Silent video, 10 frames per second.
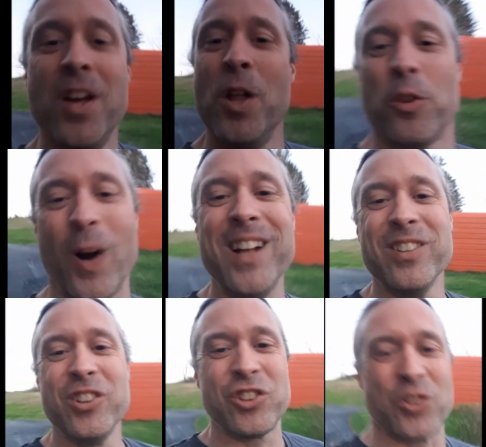
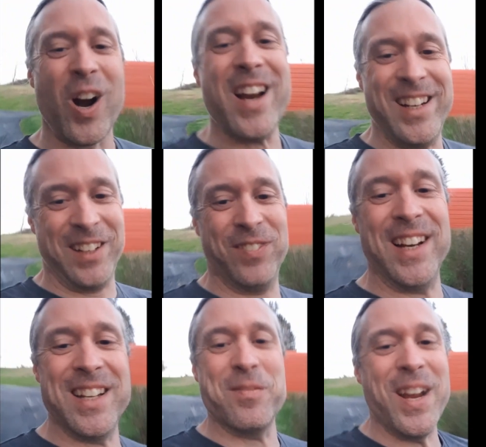threatened to strike if
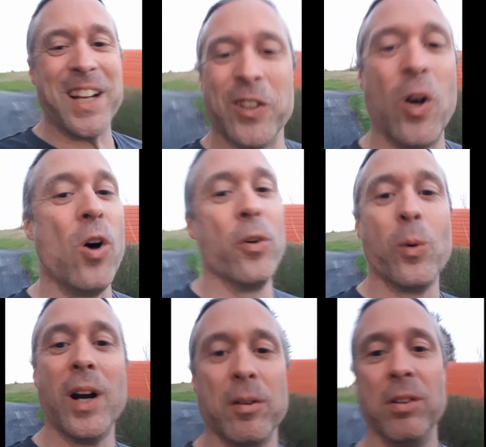they didn't make it law to
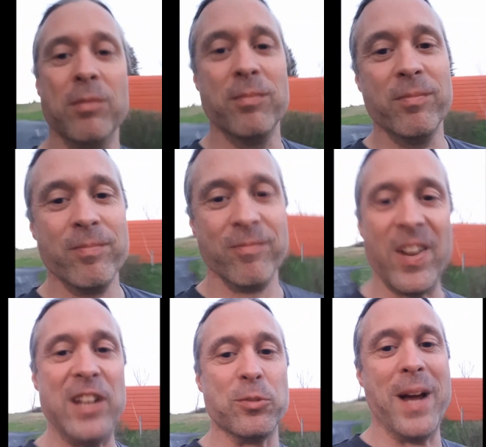wear
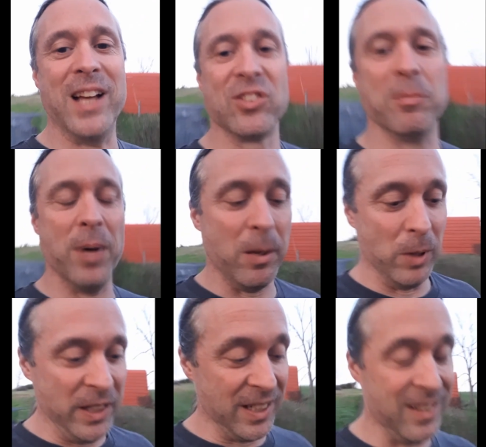face masks in
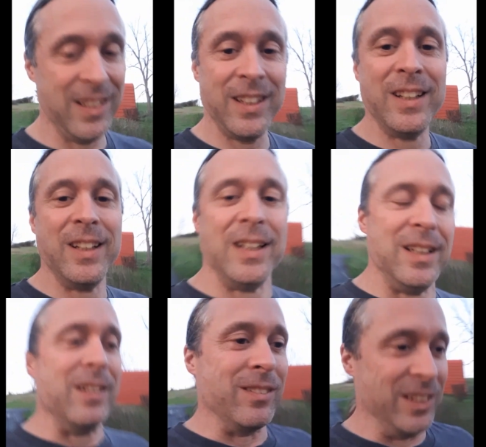public,
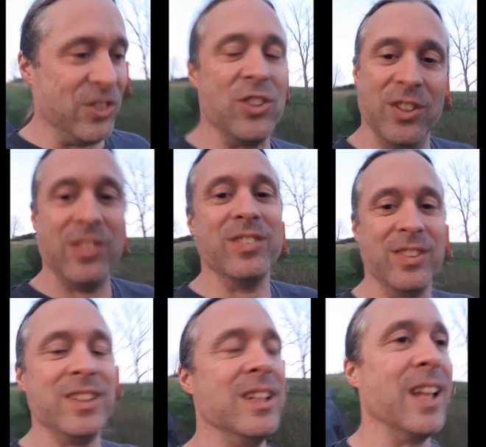which
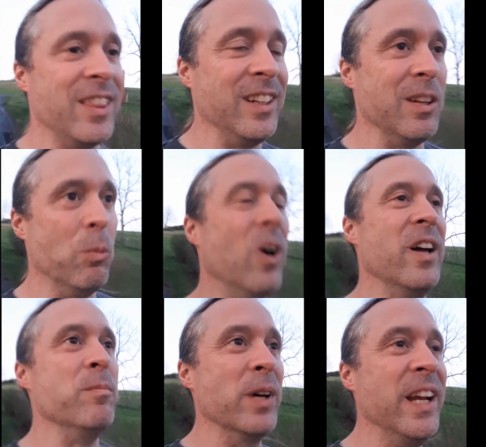I think they
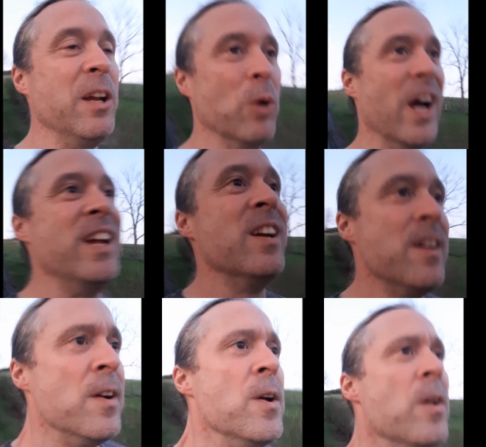won. But anyway,
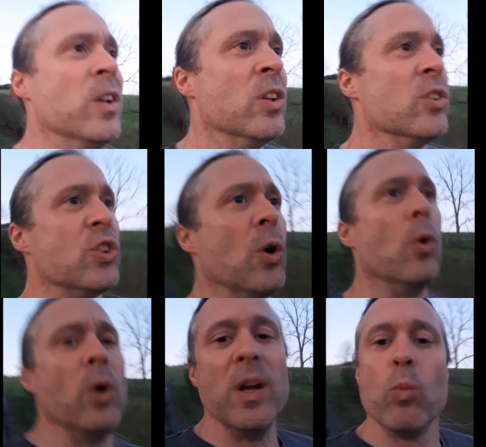
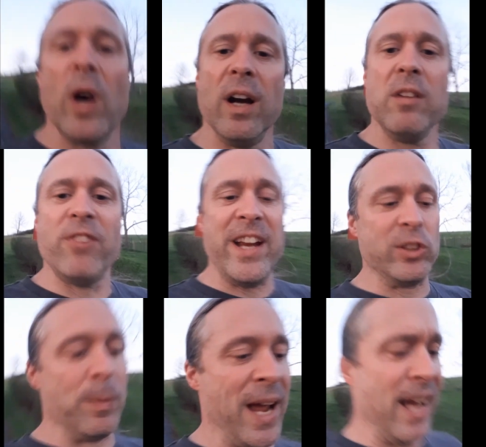so in wearing
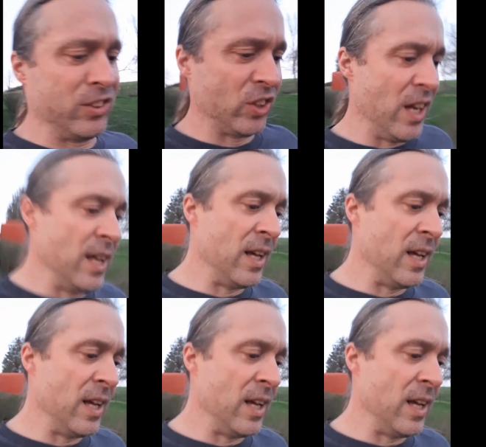face masks,